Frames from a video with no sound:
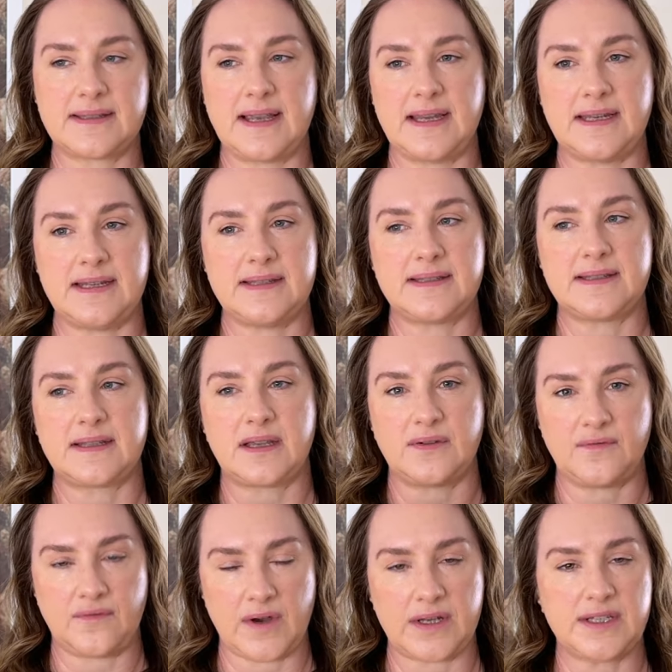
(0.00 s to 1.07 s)
It is
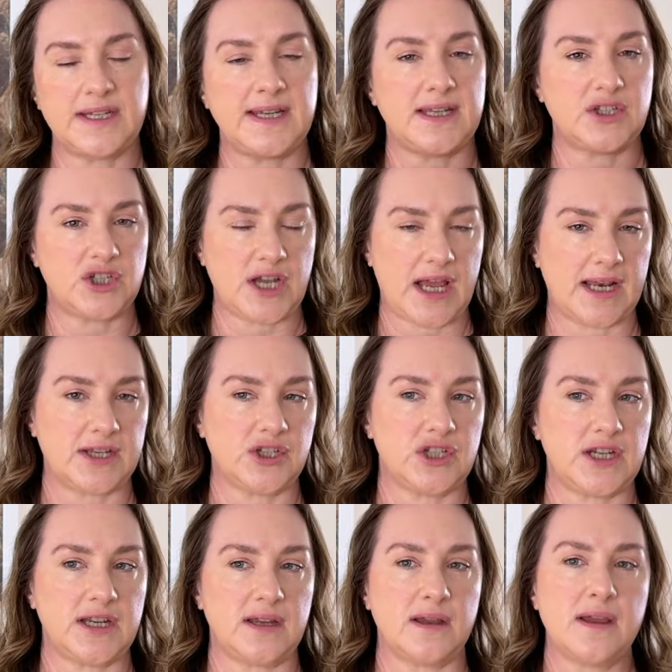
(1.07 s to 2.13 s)
confronting and
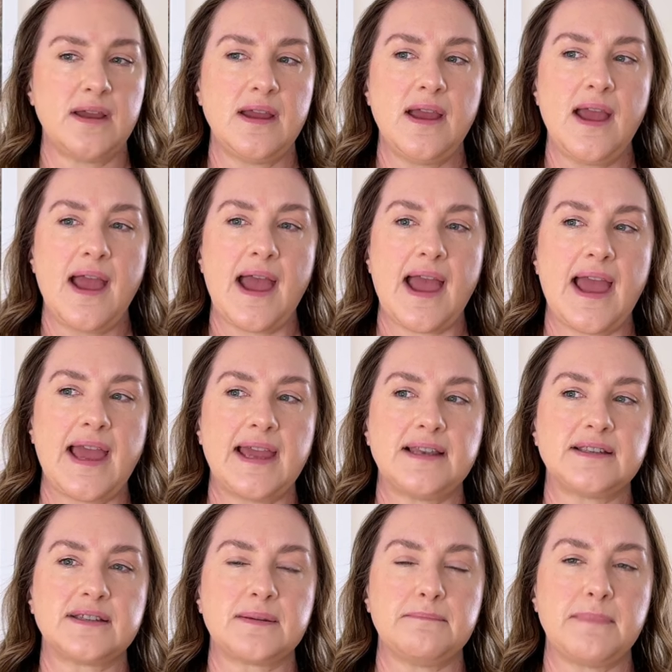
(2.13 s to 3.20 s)
challenging.
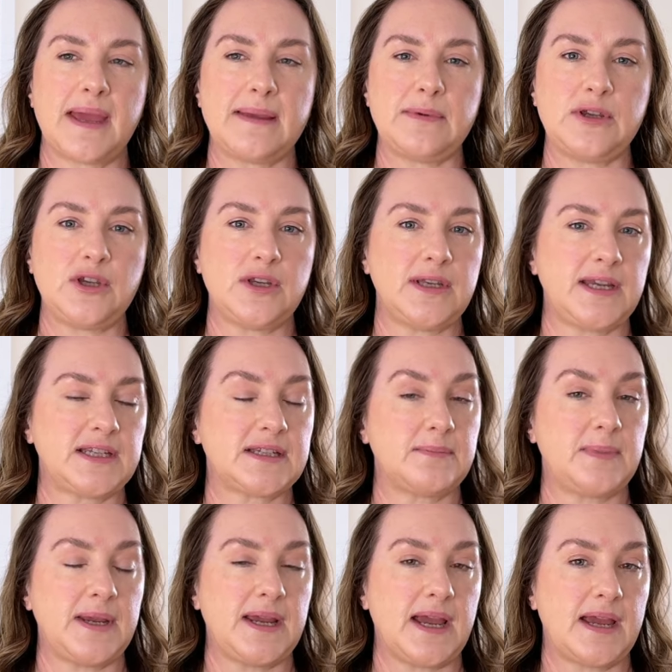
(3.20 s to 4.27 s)
And maybe you need to
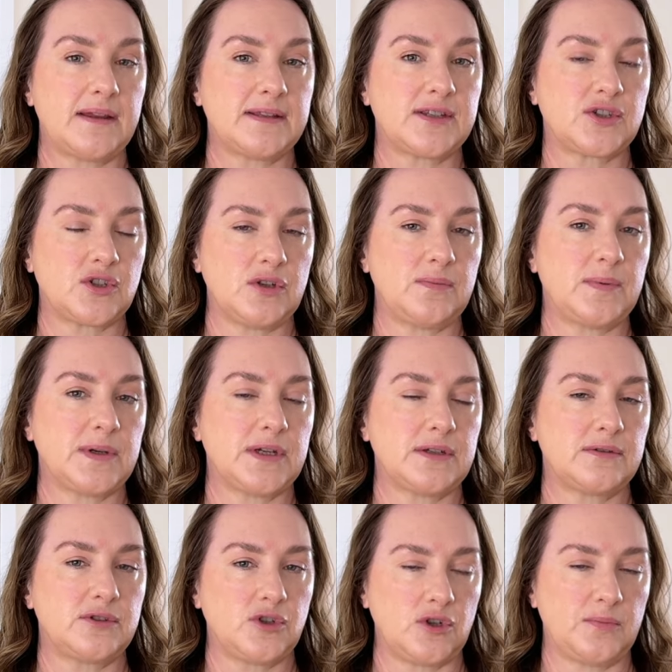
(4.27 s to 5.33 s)
be a super
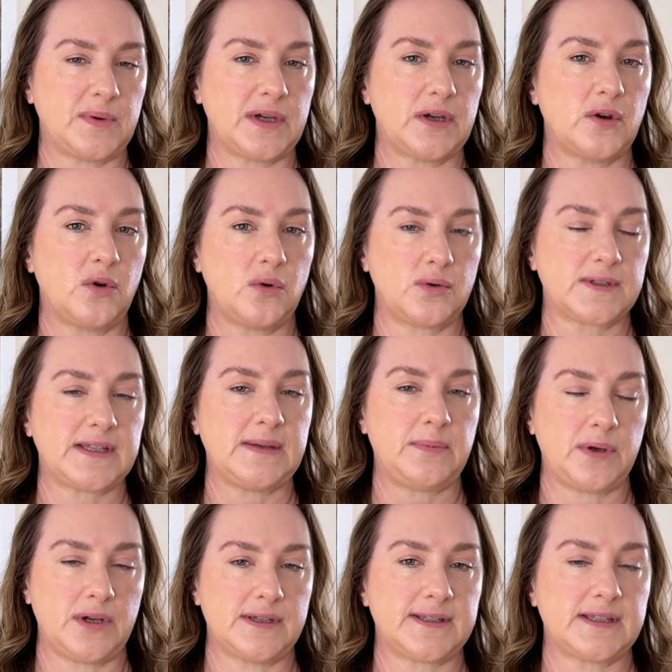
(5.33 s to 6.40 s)
duper horsey
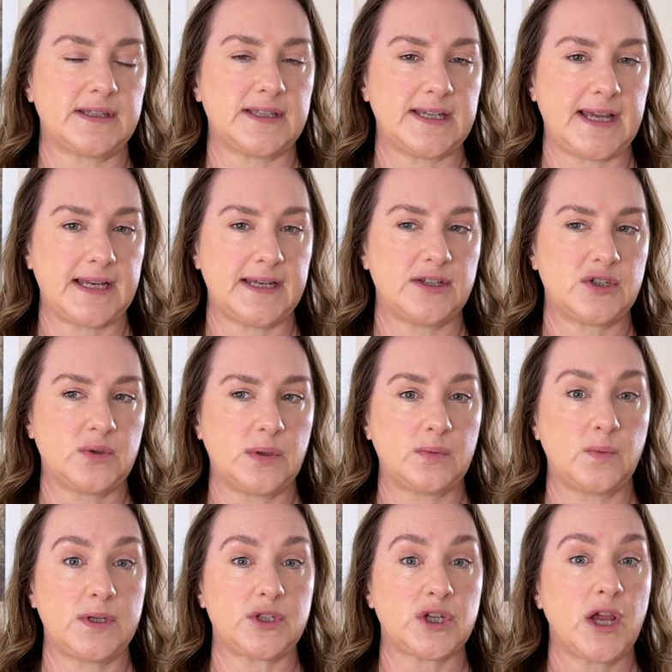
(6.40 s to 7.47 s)
person to get into it,
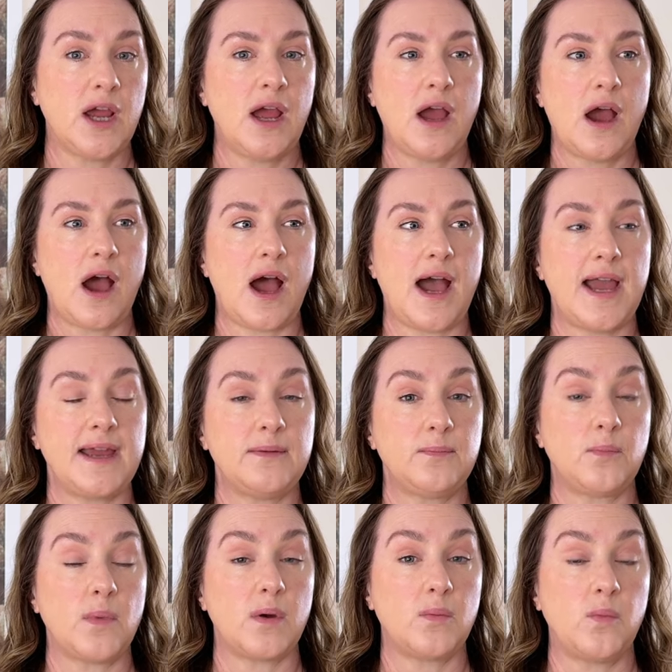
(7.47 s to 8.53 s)
which
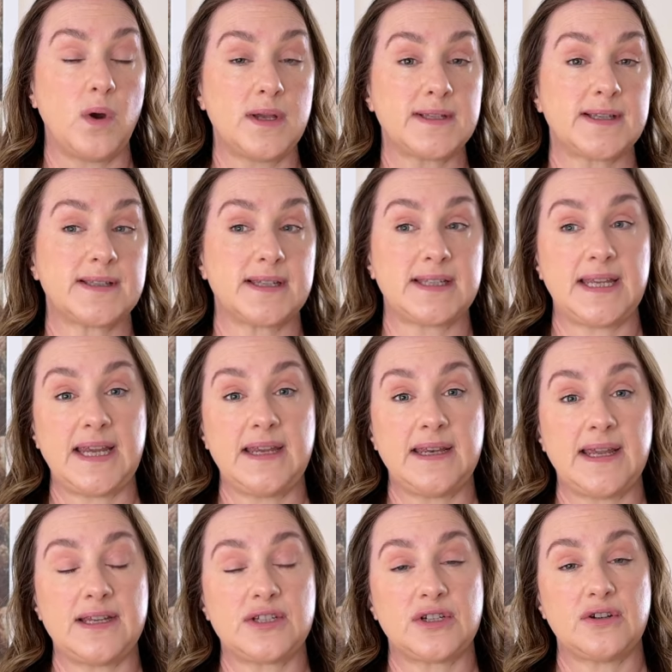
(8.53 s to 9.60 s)
I was as a
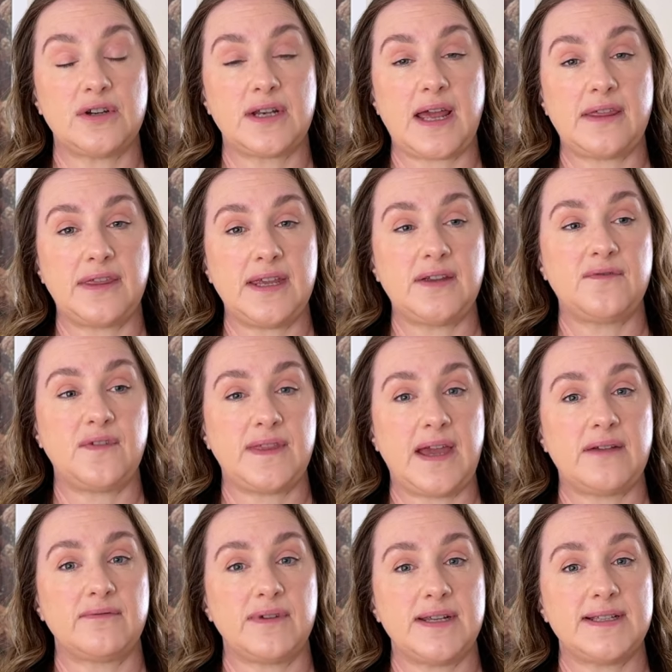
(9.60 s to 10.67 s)
teenager. And I think for
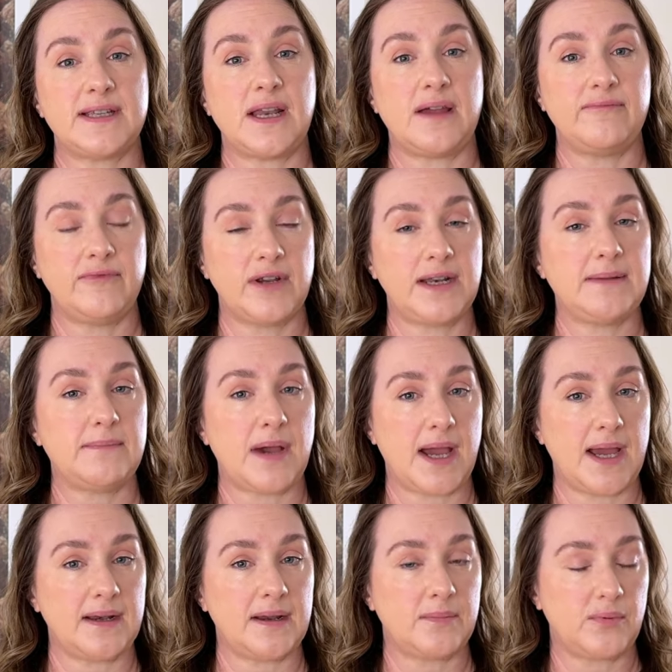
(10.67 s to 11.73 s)
that reason, I really
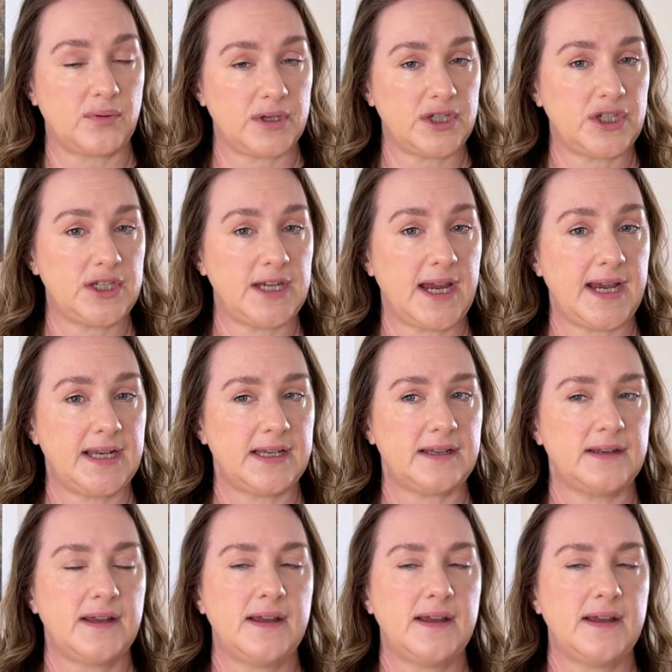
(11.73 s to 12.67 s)
might appreciate it.